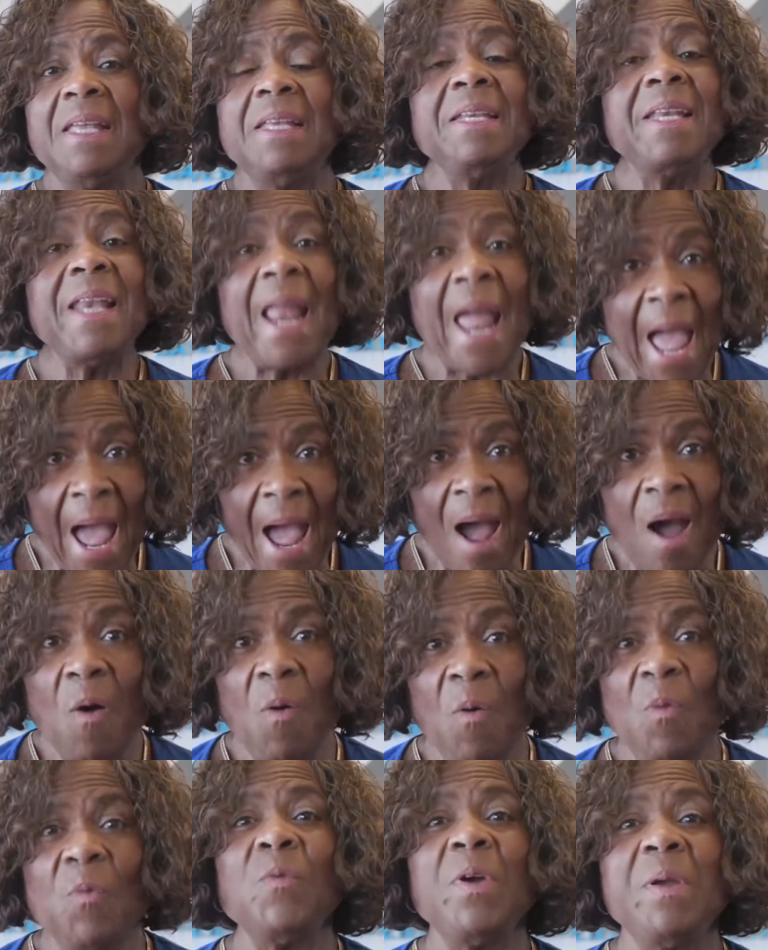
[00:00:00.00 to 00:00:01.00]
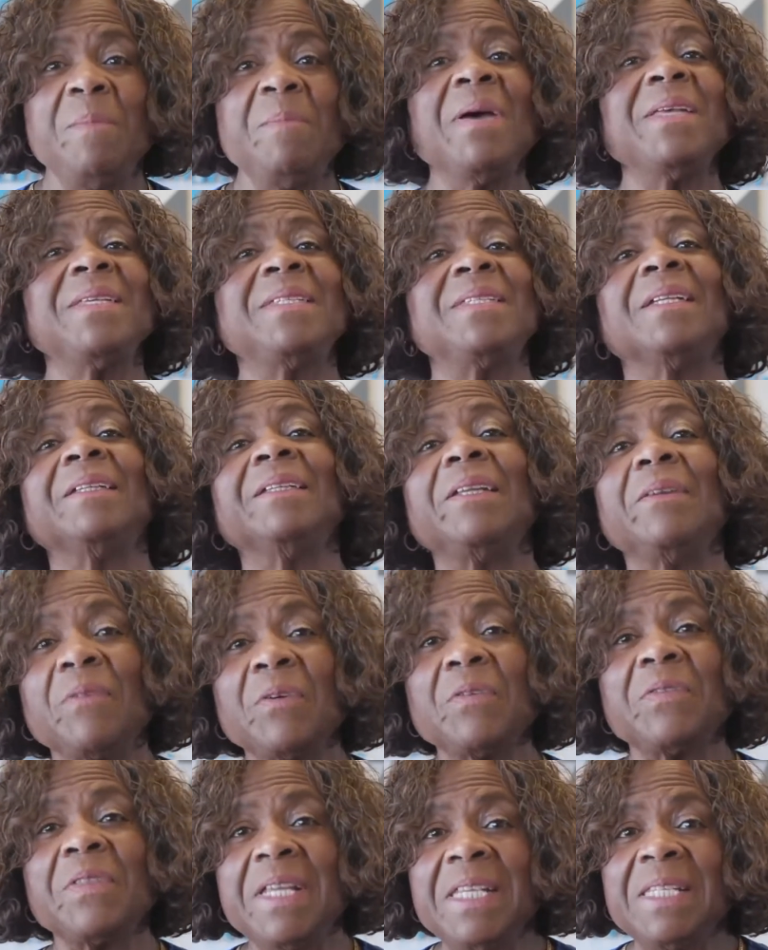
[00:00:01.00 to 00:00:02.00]
Now we must
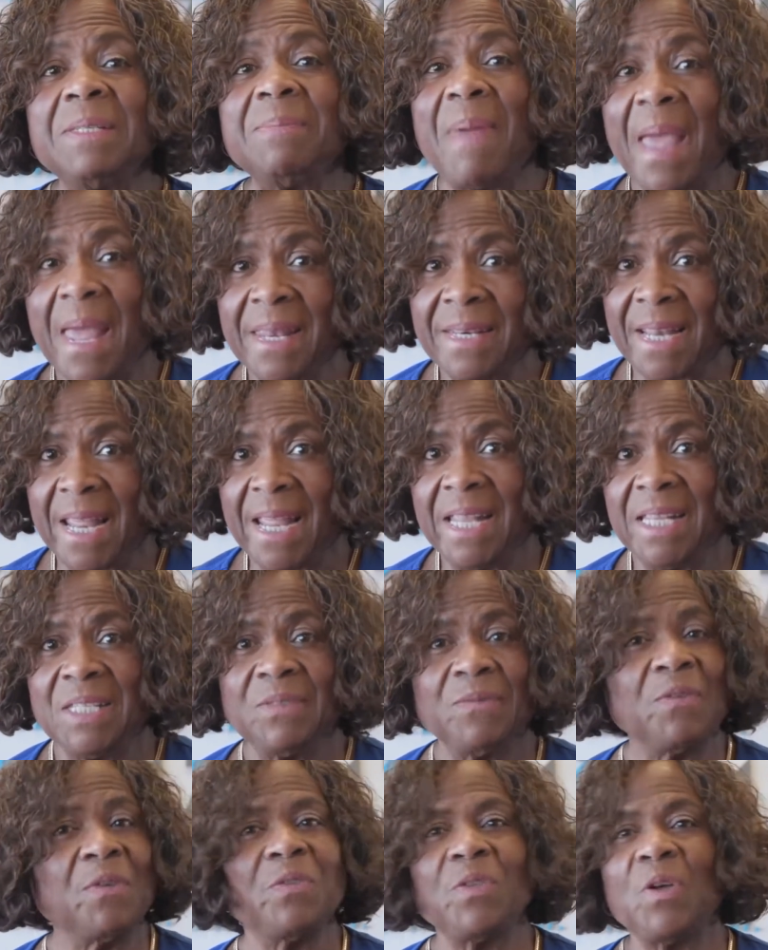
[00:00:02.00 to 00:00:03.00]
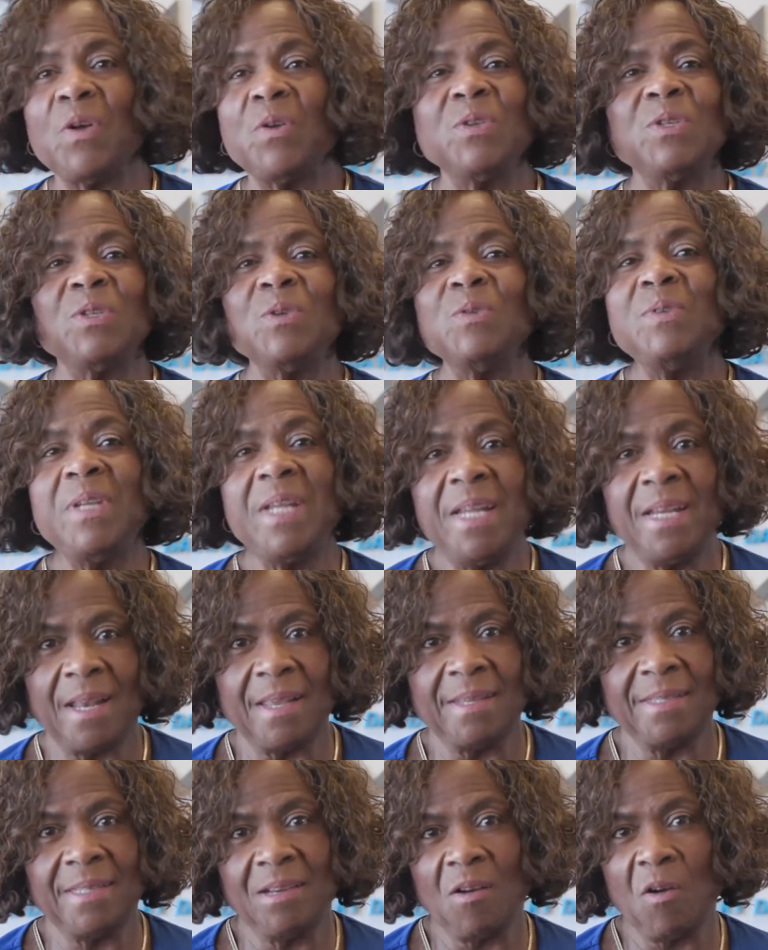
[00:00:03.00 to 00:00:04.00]
deliver these mandates for those who need
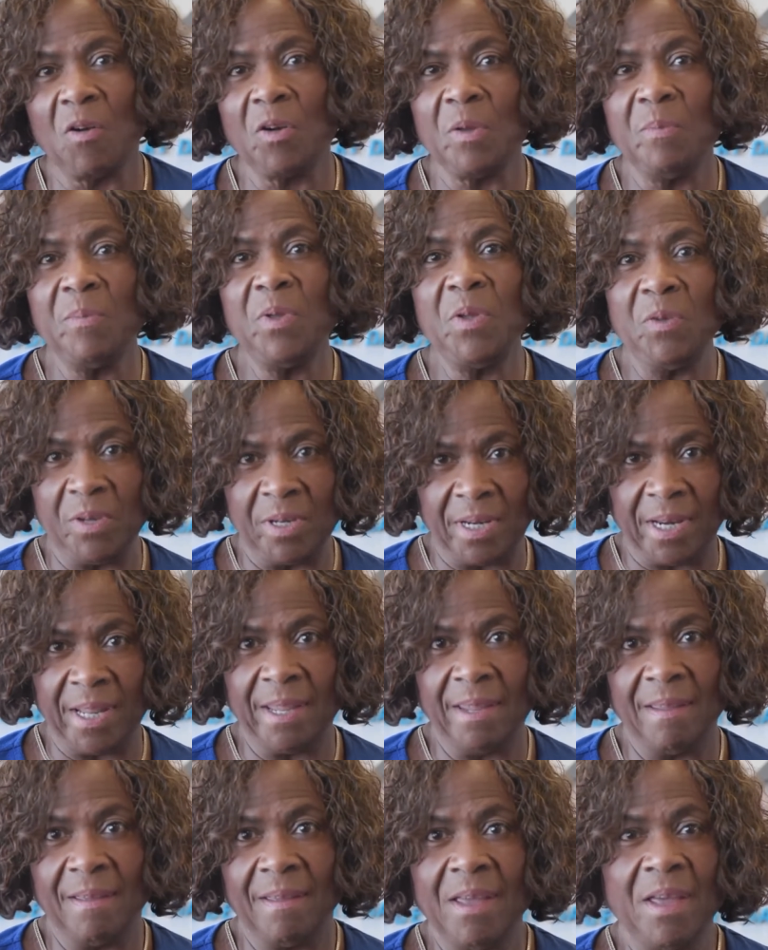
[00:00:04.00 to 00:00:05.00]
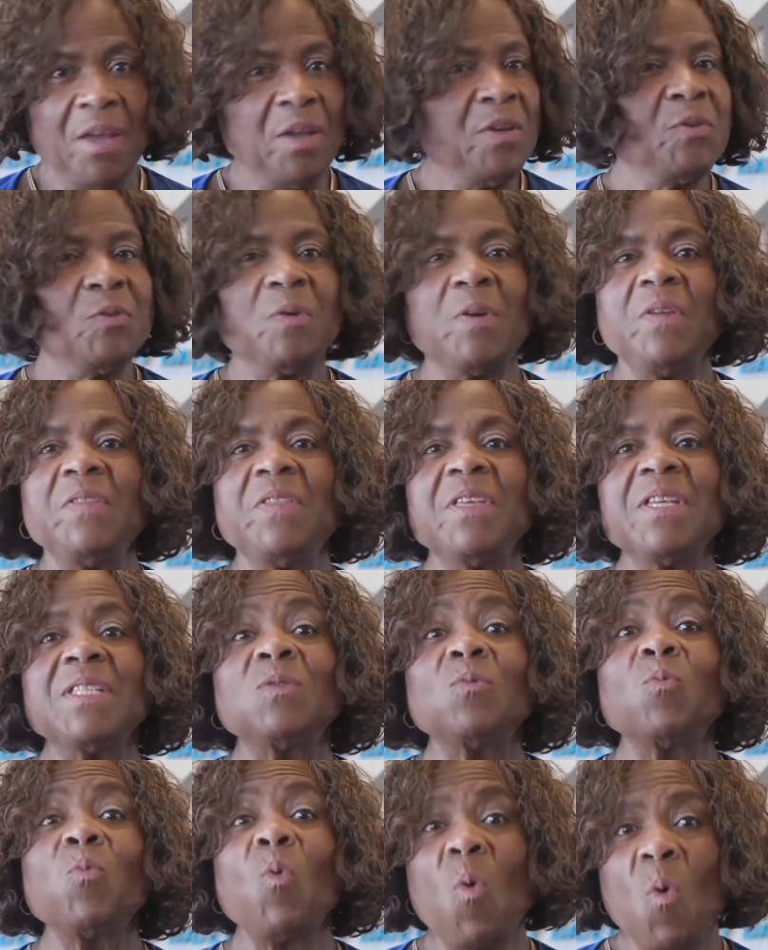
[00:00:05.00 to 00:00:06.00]
us in our community during
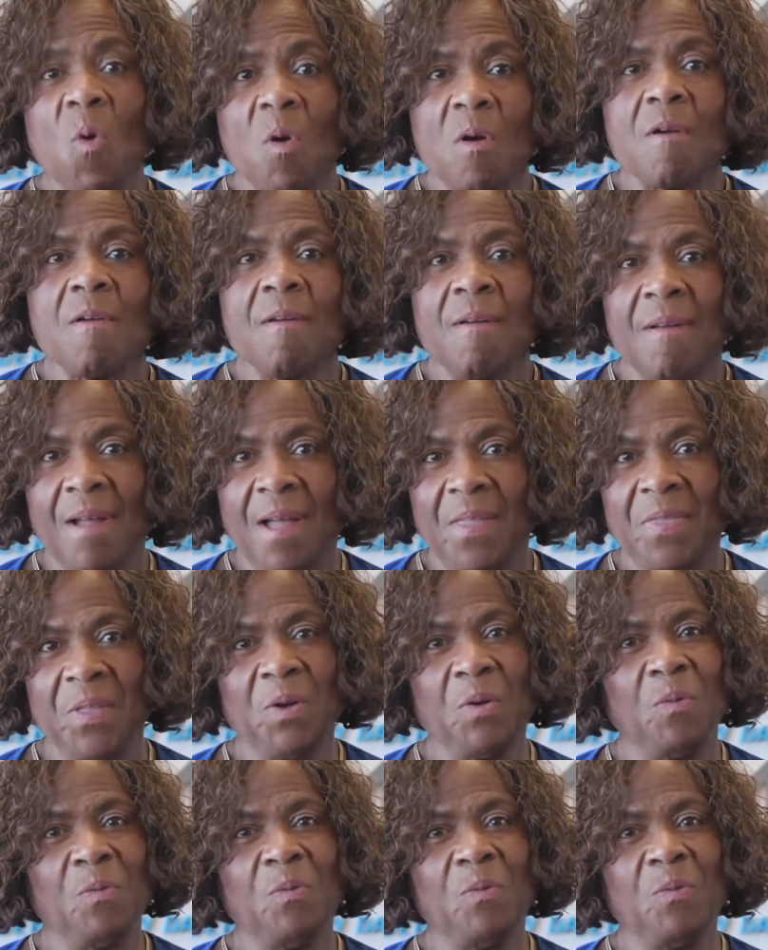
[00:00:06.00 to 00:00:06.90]
this war on the